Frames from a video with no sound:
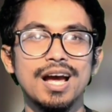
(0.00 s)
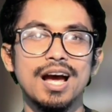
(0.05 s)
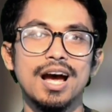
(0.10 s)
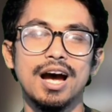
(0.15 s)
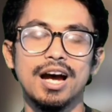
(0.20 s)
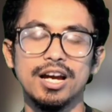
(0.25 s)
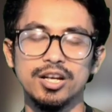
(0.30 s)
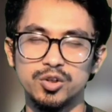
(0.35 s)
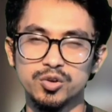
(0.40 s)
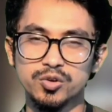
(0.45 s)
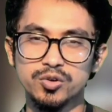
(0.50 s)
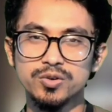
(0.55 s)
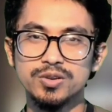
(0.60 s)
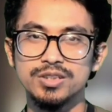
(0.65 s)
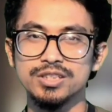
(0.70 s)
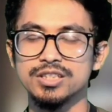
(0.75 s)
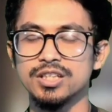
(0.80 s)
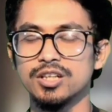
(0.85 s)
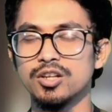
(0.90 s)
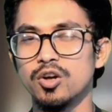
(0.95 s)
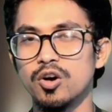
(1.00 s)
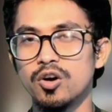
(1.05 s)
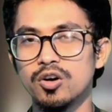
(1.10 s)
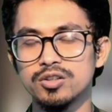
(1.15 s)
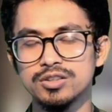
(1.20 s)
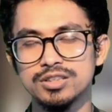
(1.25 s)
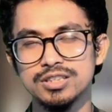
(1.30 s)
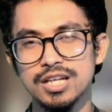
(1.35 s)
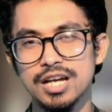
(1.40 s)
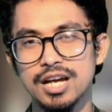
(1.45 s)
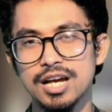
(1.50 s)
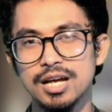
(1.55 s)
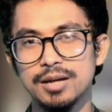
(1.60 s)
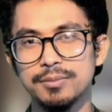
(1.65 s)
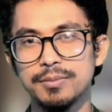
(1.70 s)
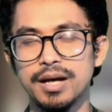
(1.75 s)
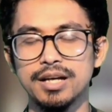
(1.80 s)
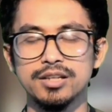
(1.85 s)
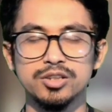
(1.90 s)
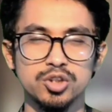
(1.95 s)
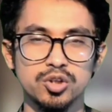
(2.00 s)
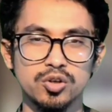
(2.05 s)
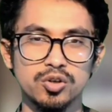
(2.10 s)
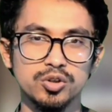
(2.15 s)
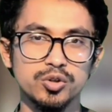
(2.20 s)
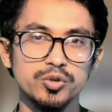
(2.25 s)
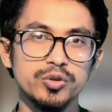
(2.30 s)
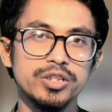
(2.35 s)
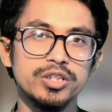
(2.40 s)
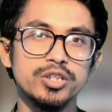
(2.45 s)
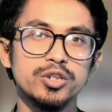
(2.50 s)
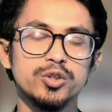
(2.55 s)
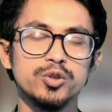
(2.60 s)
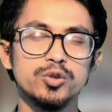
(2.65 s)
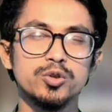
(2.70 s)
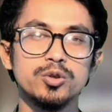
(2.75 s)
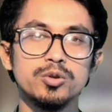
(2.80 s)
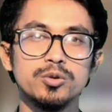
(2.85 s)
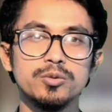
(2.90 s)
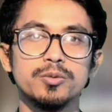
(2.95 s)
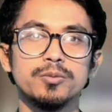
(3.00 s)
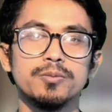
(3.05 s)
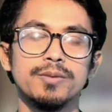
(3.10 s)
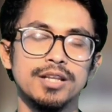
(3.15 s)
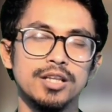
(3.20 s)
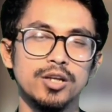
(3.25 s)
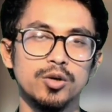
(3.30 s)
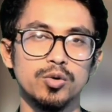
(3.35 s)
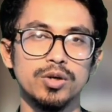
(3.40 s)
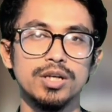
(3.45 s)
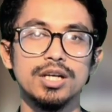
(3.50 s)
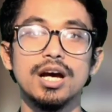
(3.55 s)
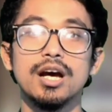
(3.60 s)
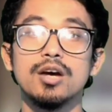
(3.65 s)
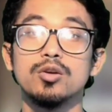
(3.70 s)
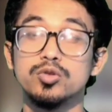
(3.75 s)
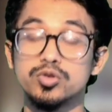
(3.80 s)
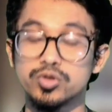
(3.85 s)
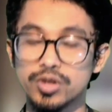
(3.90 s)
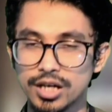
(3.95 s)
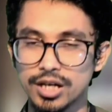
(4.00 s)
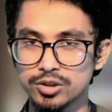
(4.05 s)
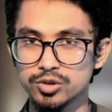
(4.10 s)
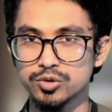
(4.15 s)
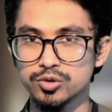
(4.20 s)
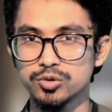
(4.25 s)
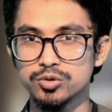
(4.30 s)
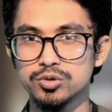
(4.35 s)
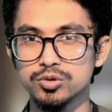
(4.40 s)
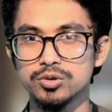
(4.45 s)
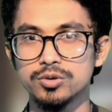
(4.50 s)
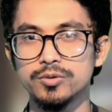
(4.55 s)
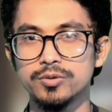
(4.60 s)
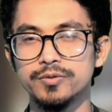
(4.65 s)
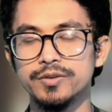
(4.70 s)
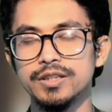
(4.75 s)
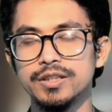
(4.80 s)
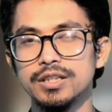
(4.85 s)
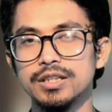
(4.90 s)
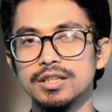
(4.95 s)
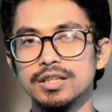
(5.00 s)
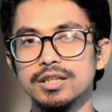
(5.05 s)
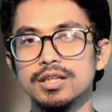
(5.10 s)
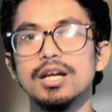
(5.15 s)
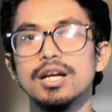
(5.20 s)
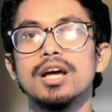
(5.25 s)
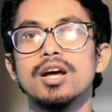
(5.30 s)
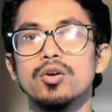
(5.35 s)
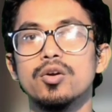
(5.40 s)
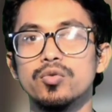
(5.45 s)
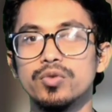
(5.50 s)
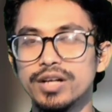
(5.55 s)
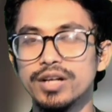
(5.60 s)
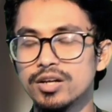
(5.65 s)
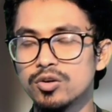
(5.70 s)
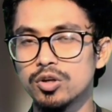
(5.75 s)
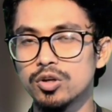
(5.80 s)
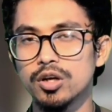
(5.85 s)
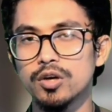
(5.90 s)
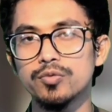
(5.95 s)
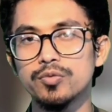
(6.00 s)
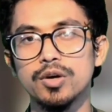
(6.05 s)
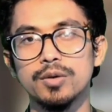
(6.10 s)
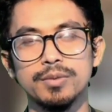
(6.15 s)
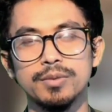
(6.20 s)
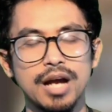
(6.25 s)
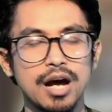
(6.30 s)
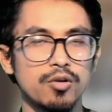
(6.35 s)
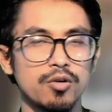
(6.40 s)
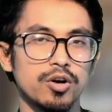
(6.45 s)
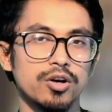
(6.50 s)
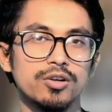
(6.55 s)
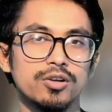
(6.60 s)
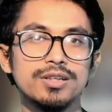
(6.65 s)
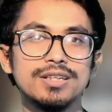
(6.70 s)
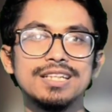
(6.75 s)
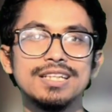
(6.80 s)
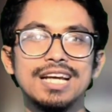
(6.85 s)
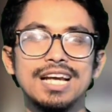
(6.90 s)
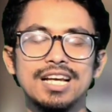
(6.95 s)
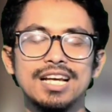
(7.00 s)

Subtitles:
I know it's a long time I talked with you. By the way, I'll try to be regular from now on.